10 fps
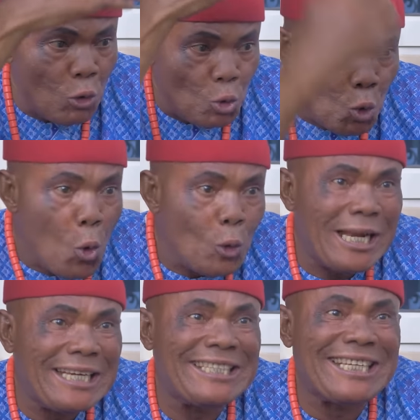know
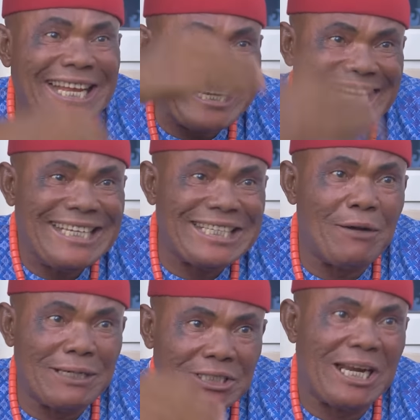that it's against
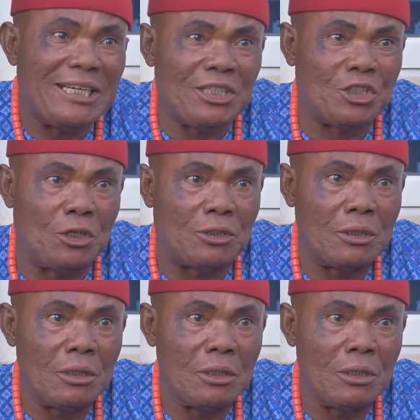our tradition.